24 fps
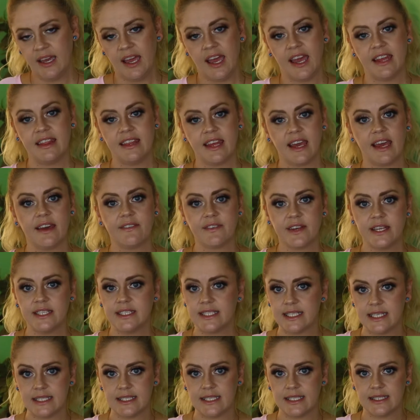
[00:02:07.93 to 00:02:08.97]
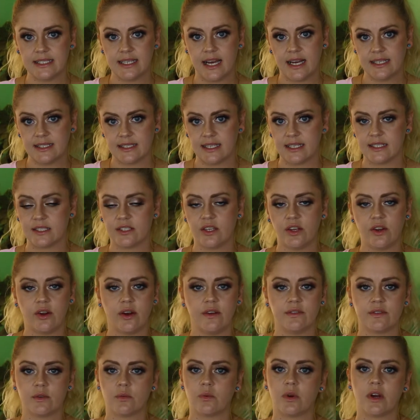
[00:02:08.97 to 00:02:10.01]
And they have consistent sizing, so you don't
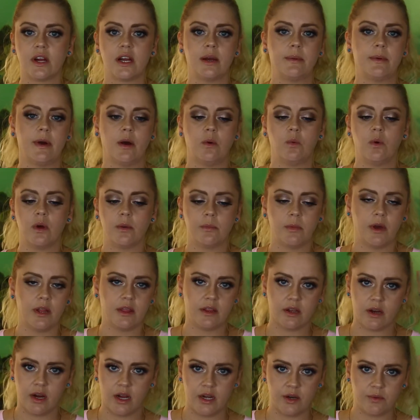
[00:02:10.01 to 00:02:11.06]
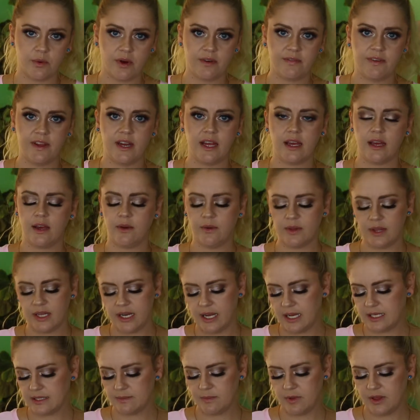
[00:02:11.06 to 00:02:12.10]
have to worry about one month your underwear fitting you and the
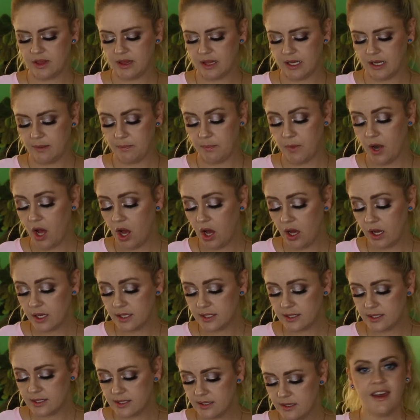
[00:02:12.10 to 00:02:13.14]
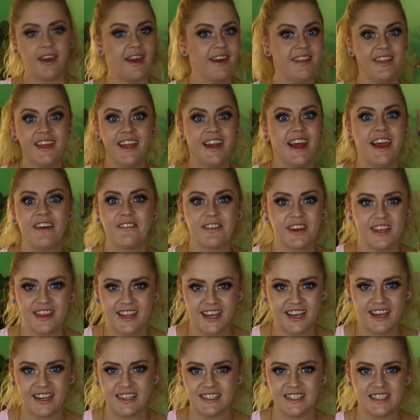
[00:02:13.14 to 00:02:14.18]
next month then not. And then
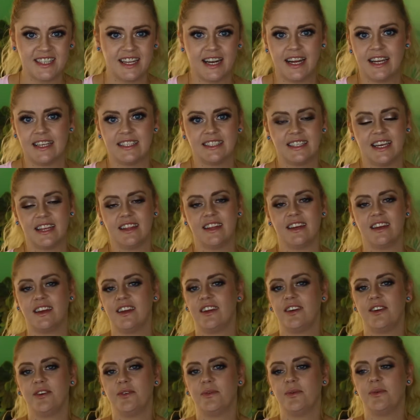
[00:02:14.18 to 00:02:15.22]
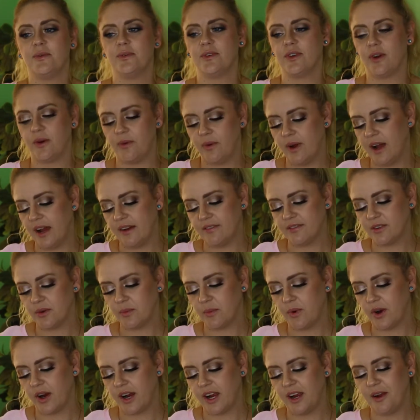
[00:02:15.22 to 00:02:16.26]
everything else that I said, that you don't have to
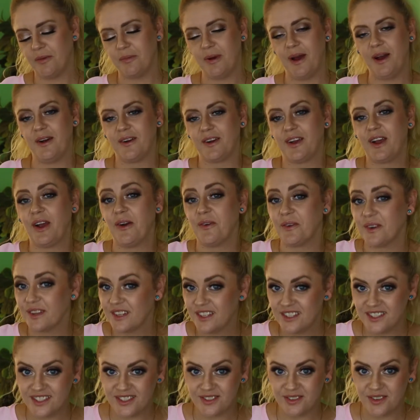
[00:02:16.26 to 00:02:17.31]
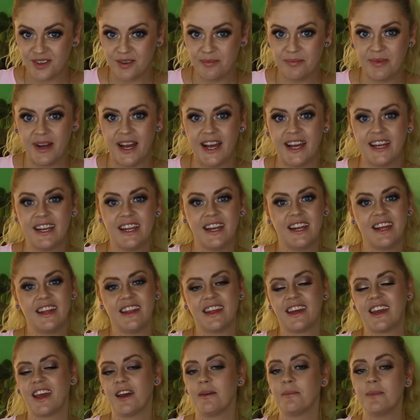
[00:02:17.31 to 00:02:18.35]
worry about going to the store and buying any. They
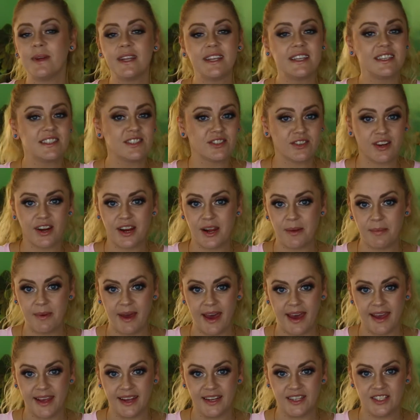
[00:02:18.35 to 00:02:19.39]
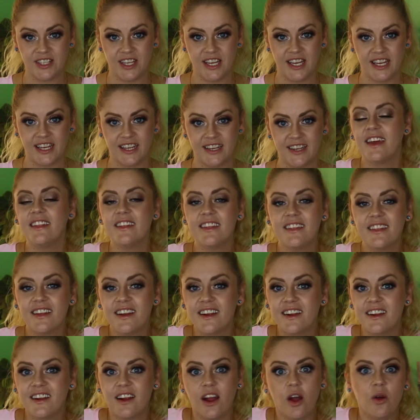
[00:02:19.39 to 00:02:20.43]
come in discreet packaging. And then
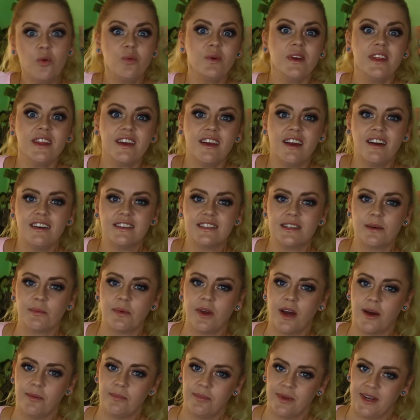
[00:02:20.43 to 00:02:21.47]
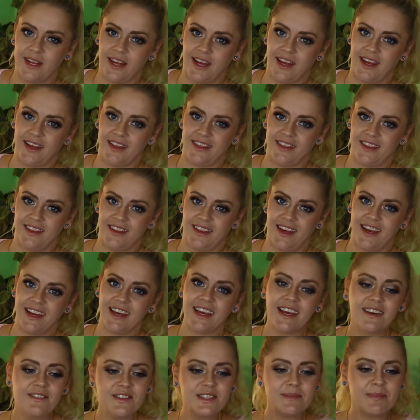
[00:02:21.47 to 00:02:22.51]
they're a really awesome company. They're like
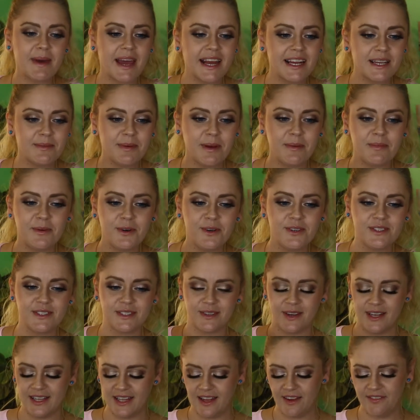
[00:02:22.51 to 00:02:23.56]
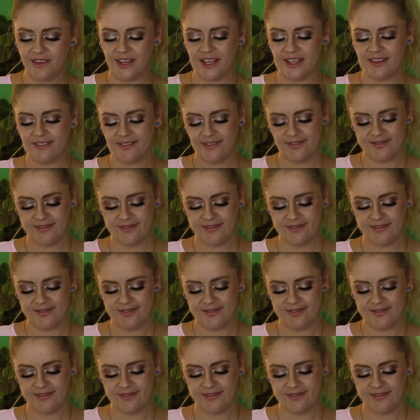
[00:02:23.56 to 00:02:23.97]
gifts back to people, so I love it.